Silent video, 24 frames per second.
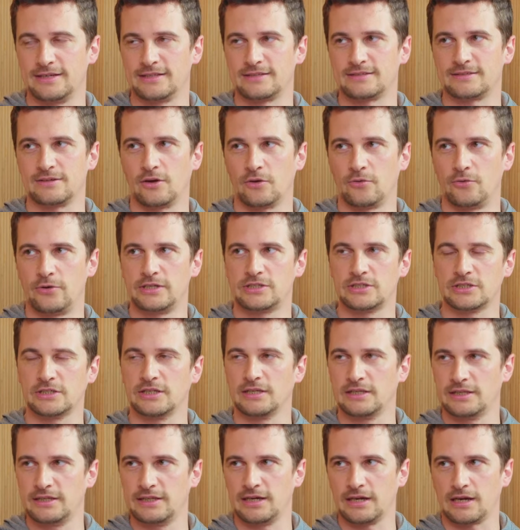It's
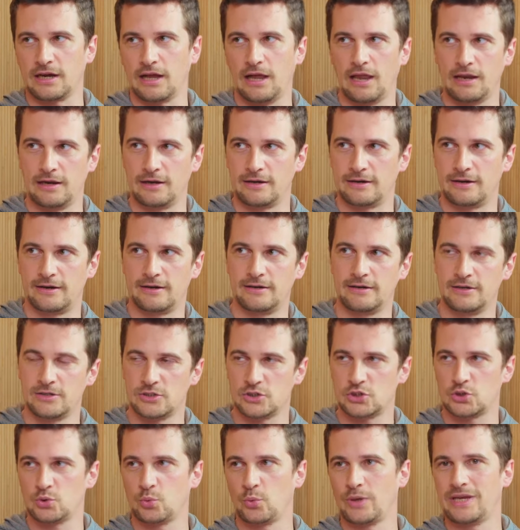originally a color
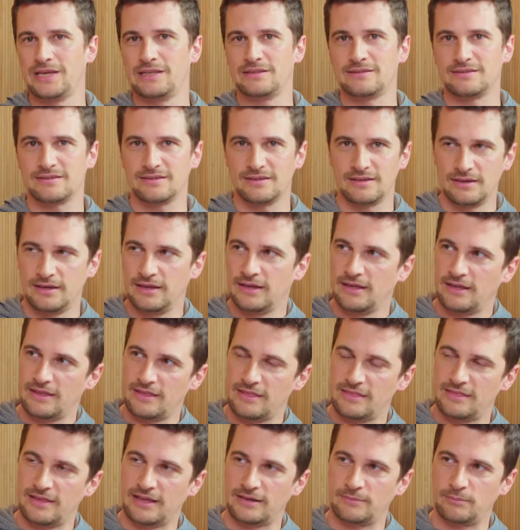suite
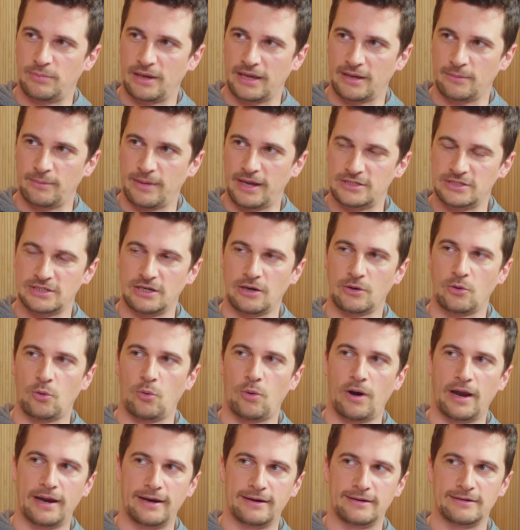that Blackmagic
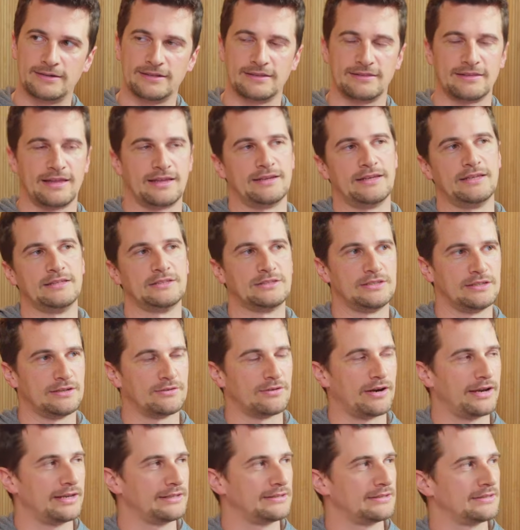acquired and then
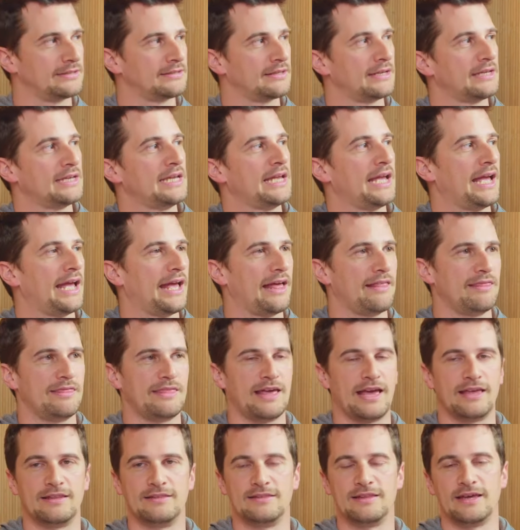integrated, and
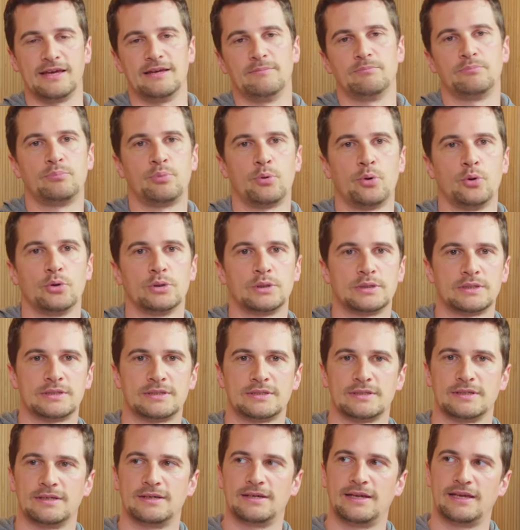then they
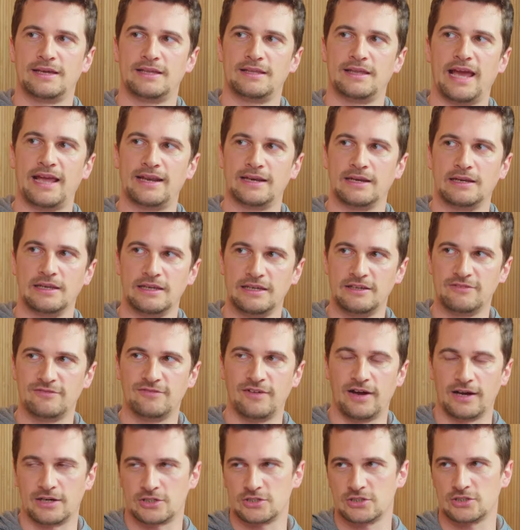put NLE
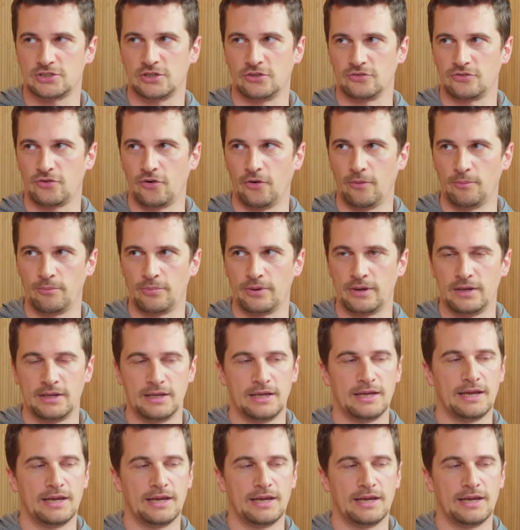functions on top.